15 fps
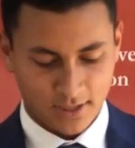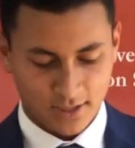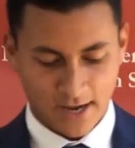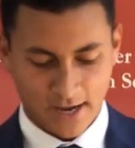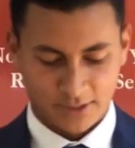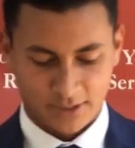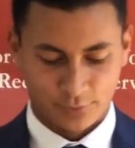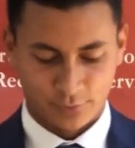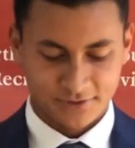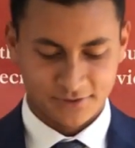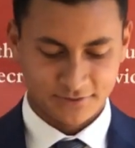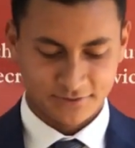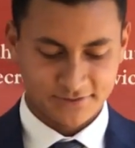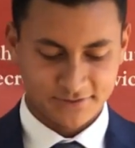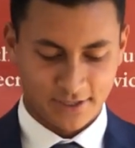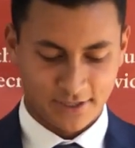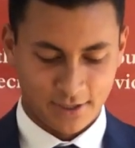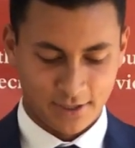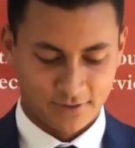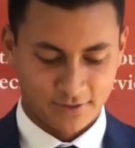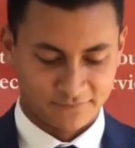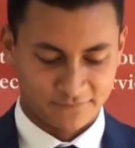I can personally
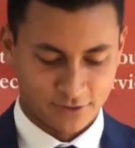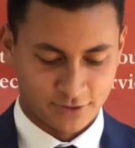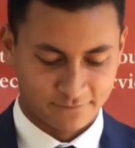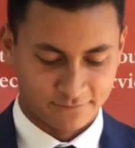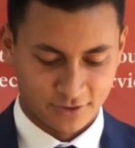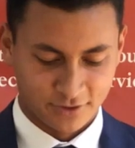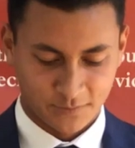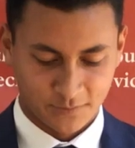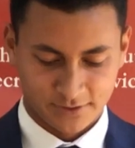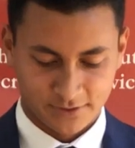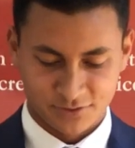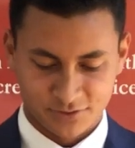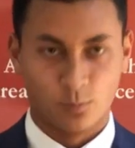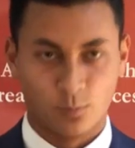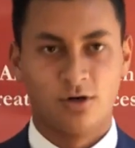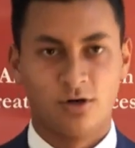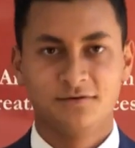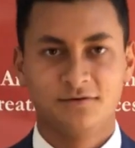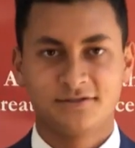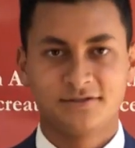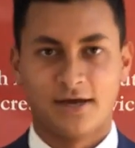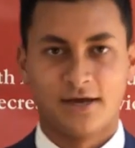say that if it's not for the youth center's wonderful
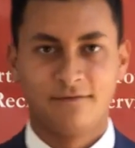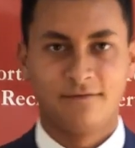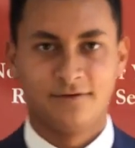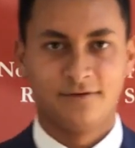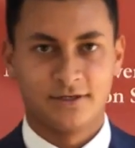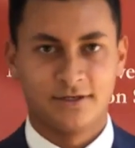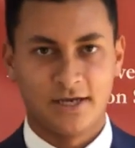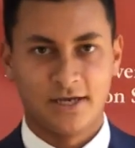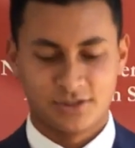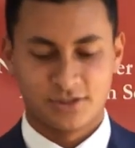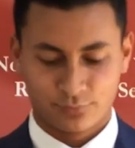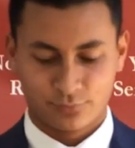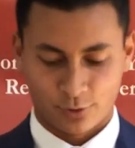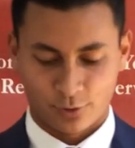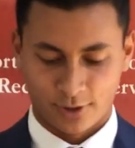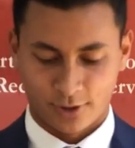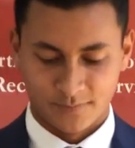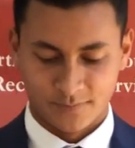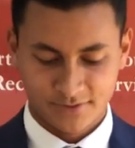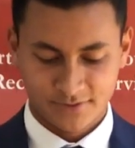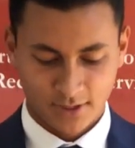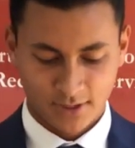staff and engaging
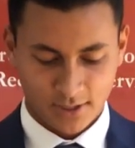programs,